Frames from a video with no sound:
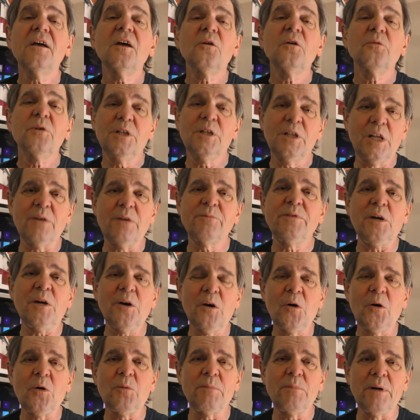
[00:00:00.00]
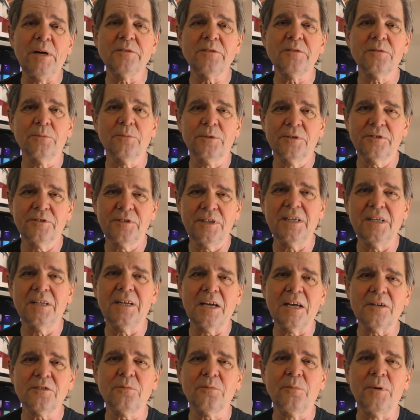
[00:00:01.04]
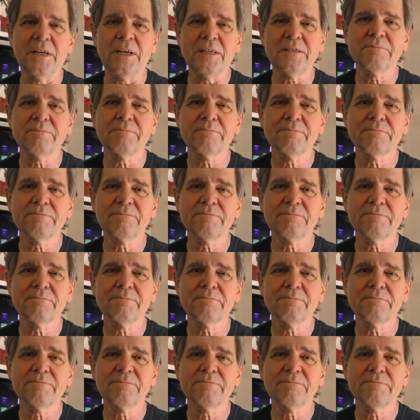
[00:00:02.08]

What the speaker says: We love you a whole bunch. We'll see you next week.